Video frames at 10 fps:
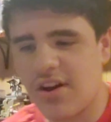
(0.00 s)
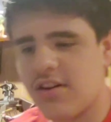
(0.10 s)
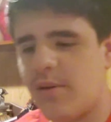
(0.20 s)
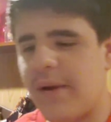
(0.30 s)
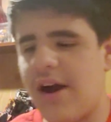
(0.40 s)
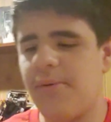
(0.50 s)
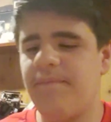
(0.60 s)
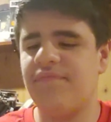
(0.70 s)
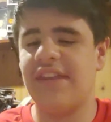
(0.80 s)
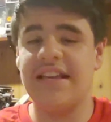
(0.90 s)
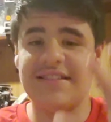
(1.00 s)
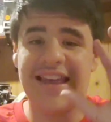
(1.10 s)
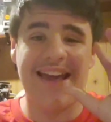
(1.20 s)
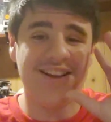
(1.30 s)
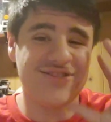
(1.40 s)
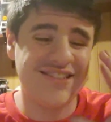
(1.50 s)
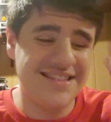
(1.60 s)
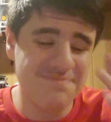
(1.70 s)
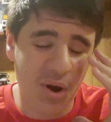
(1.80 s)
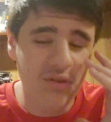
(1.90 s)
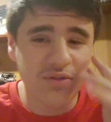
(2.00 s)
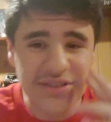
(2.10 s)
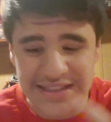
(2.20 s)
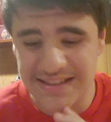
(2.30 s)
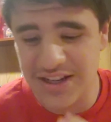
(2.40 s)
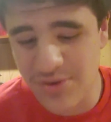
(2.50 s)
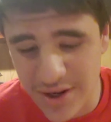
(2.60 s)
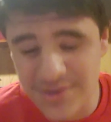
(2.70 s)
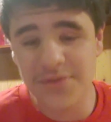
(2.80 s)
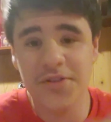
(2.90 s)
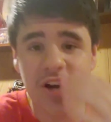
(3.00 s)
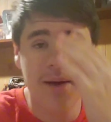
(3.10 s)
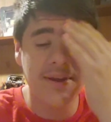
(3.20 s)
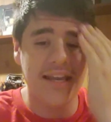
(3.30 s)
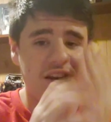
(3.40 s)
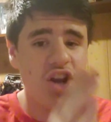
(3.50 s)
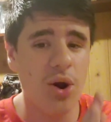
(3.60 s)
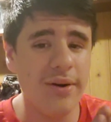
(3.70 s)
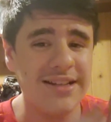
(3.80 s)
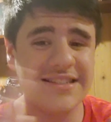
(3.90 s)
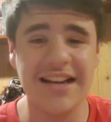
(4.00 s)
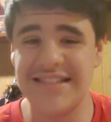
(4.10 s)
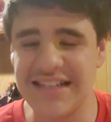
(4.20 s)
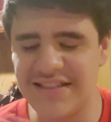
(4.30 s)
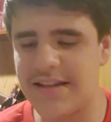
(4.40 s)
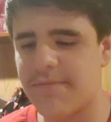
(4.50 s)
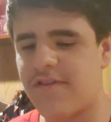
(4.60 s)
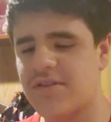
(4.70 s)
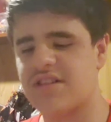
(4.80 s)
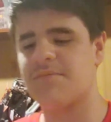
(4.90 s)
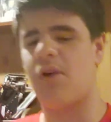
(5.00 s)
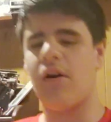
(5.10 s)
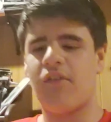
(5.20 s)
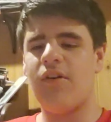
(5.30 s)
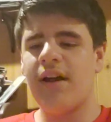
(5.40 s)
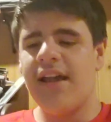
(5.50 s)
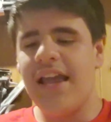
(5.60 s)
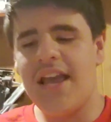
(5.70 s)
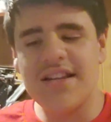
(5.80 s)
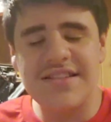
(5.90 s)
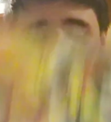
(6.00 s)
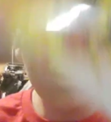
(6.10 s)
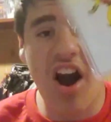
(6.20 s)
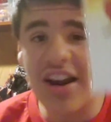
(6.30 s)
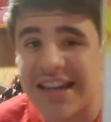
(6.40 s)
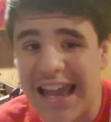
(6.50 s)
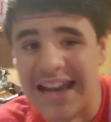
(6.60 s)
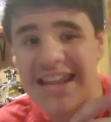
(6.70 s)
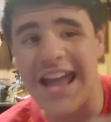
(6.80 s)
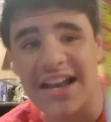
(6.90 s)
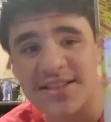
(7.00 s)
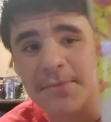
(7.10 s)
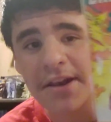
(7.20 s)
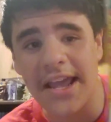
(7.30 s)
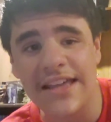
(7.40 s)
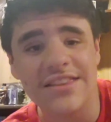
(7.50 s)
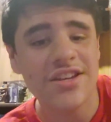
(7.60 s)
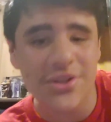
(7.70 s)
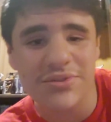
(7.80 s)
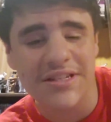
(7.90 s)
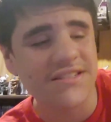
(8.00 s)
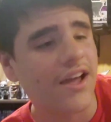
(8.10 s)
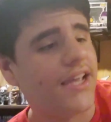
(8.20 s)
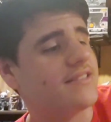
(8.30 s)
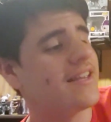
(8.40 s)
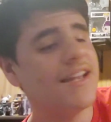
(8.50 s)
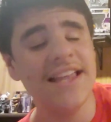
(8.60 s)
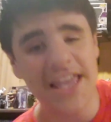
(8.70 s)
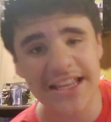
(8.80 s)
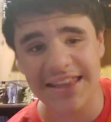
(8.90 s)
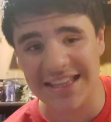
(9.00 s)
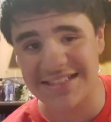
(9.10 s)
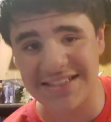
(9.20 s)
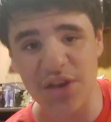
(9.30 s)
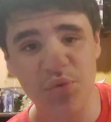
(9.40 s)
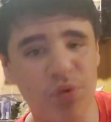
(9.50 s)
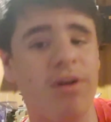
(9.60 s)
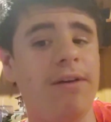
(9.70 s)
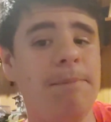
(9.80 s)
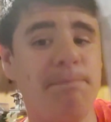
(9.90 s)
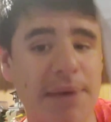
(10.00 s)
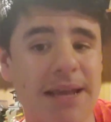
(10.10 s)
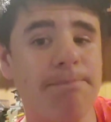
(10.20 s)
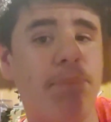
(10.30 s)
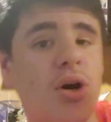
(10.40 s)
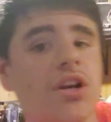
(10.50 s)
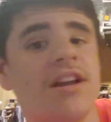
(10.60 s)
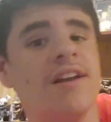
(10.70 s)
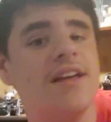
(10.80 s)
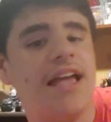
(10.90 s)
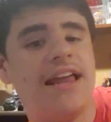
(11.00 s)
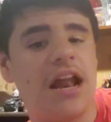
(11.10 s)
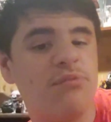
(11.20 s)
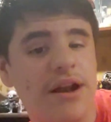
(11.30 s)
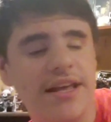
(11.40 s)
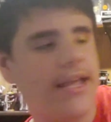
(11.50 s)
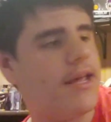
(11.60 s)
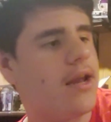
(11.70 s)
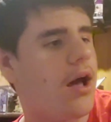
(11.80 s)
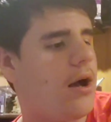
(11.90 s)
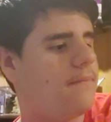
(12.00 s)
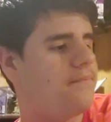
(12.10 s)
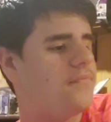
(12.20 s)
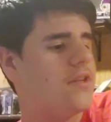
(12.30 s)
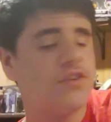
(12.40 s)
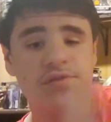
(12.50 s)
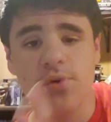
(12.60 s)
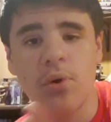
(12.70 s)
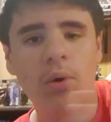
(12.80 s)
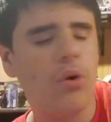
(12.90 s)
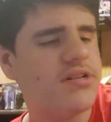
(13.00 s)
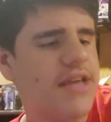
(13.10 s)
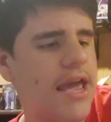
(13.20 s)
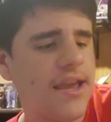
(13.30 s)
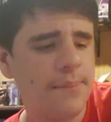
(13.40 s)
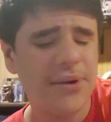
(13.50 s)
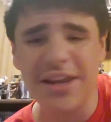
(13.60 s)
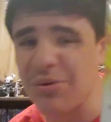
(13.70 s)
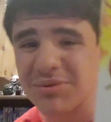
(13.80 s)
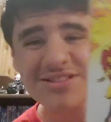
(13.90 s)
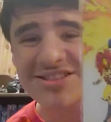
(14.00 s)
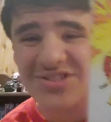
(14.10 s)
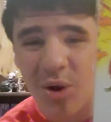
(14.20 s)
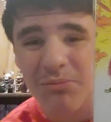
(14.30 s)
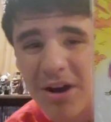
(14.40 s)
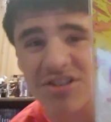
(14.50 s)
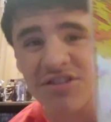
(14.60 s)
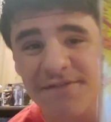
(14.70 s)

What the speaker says: to talk about is a Marvel DC crossover comic, and no, it's not DC versus Marvel. It is the Uncanny X-Men and the New Teen Titans. This is a really big book, and I read it in school one day, but it was so much